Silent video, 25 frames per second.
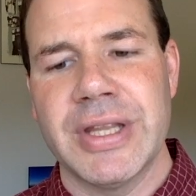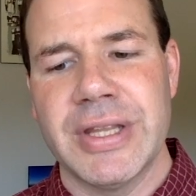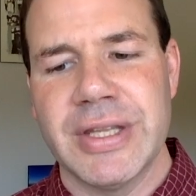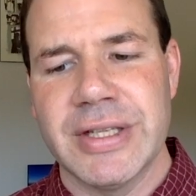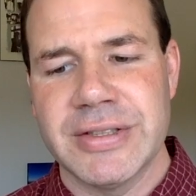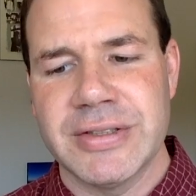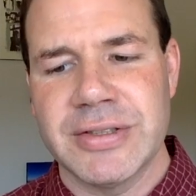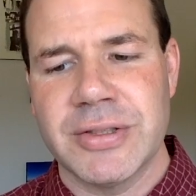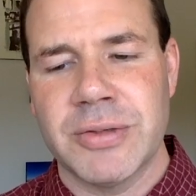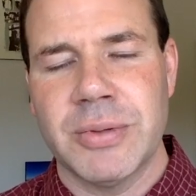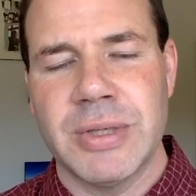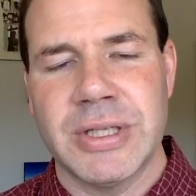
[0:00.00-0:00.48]

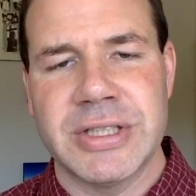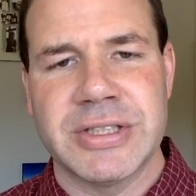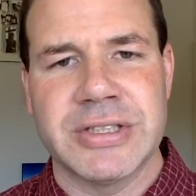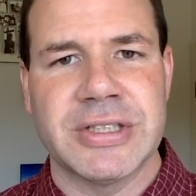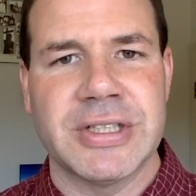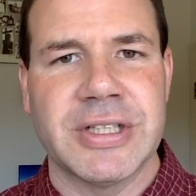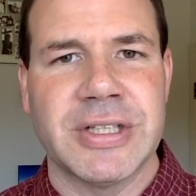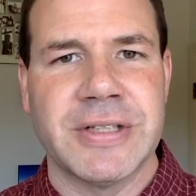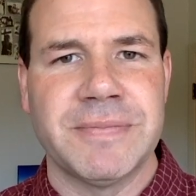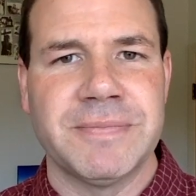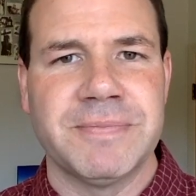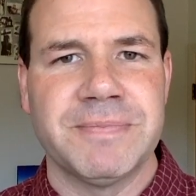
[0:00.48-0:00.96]
this
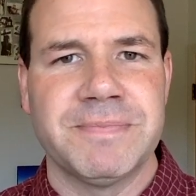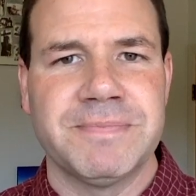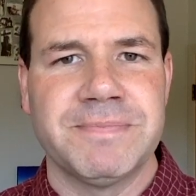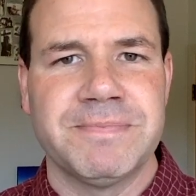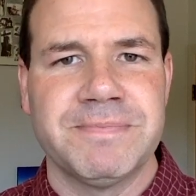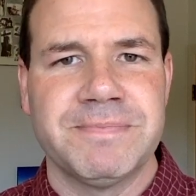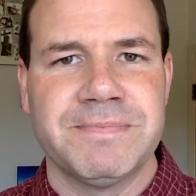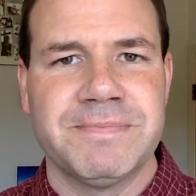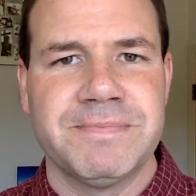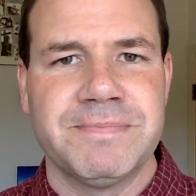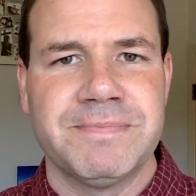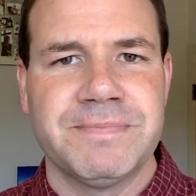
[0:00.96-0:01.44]
question.
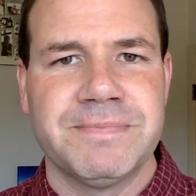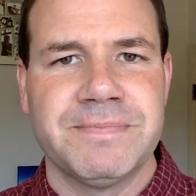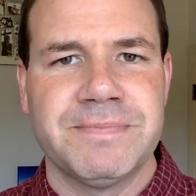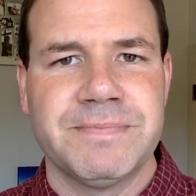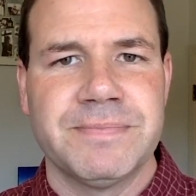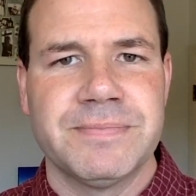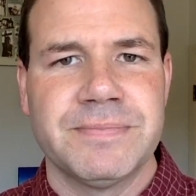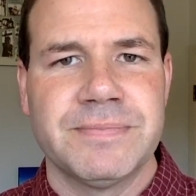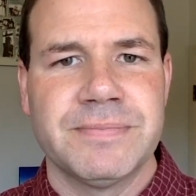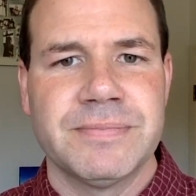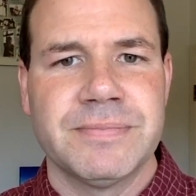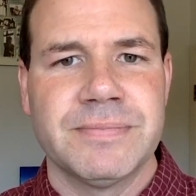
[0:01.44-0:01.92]

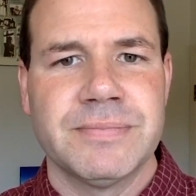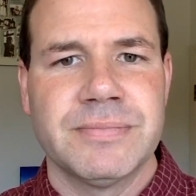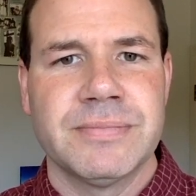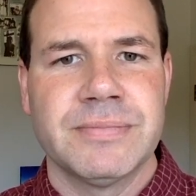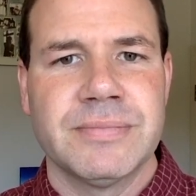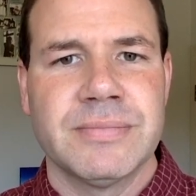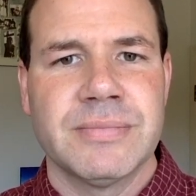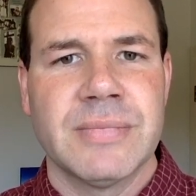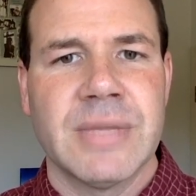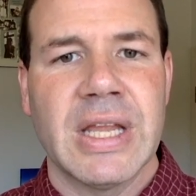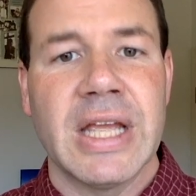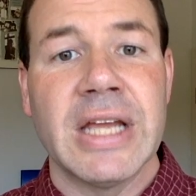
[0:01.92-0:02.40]

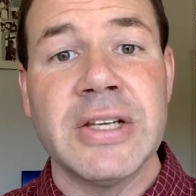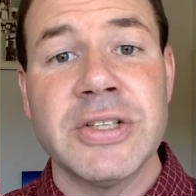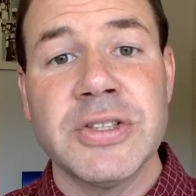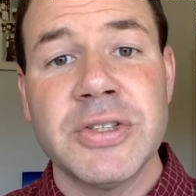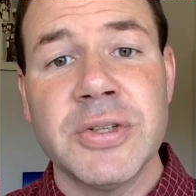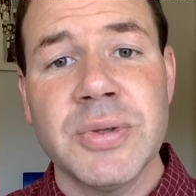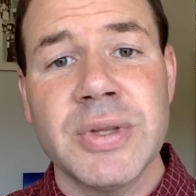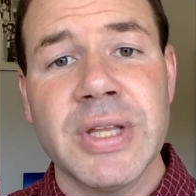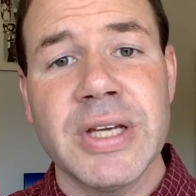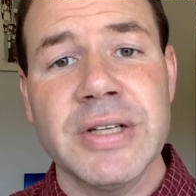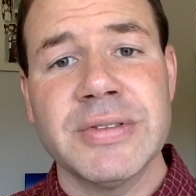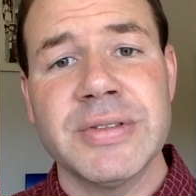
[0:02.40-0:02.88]
In
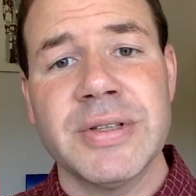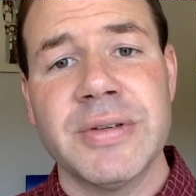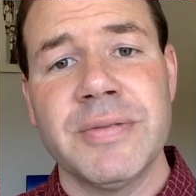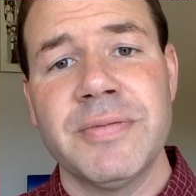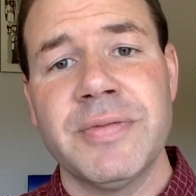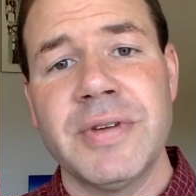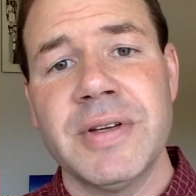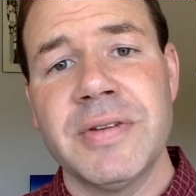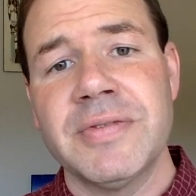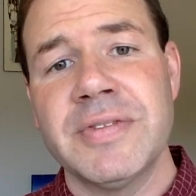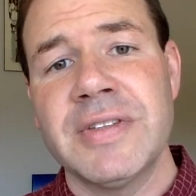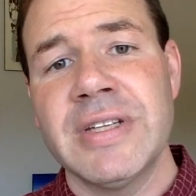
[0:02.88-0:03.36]

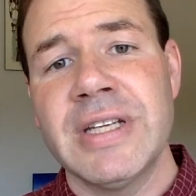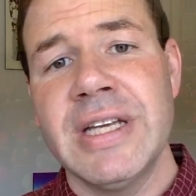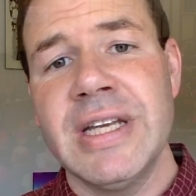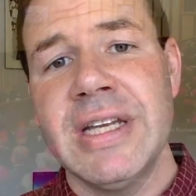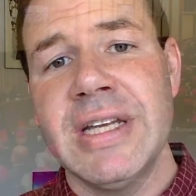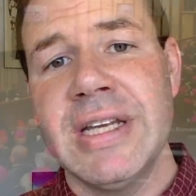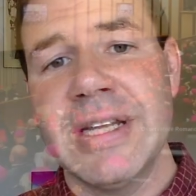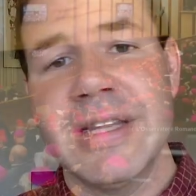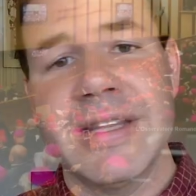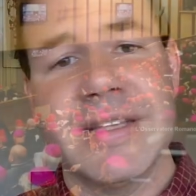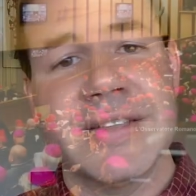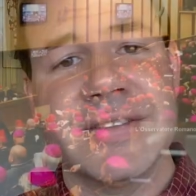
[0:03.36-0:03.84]

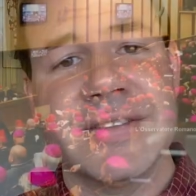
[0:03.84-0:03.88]
2015, at the